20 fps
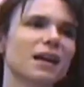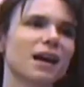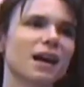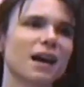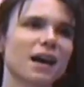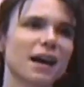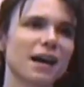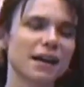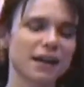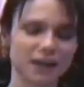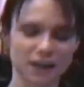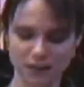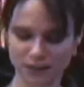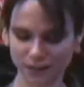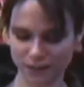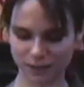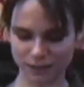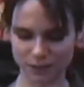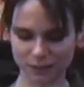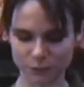
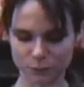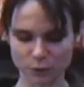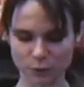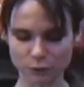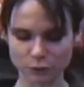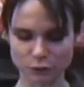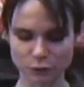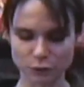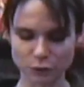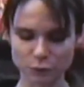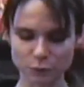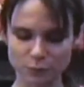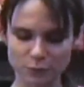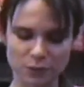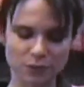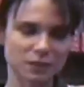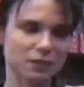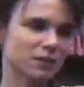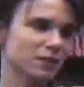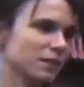I wrote 2
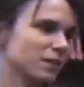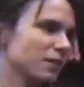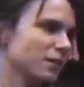books